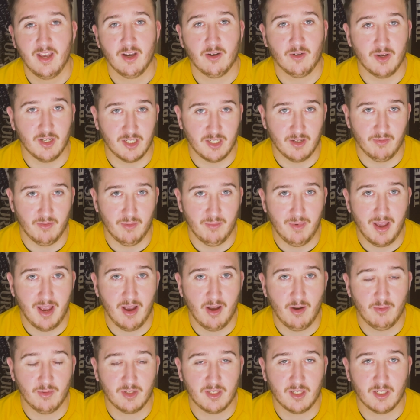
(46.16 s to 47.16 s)
Christian
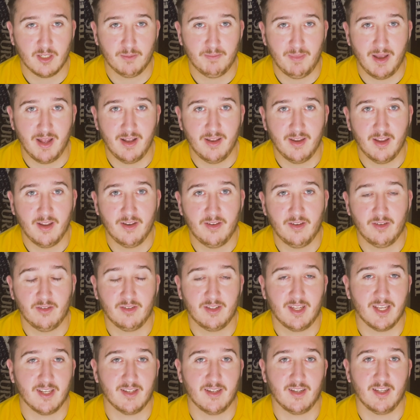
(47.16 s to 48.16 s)
Romero was suspended.
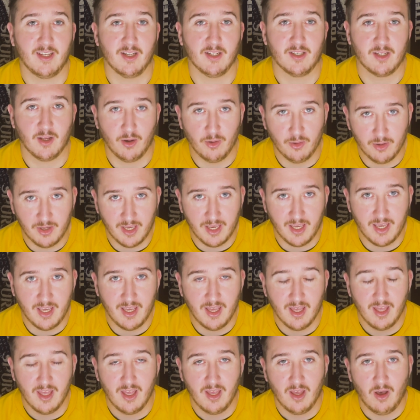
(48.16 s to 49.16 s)
Destiny Adogie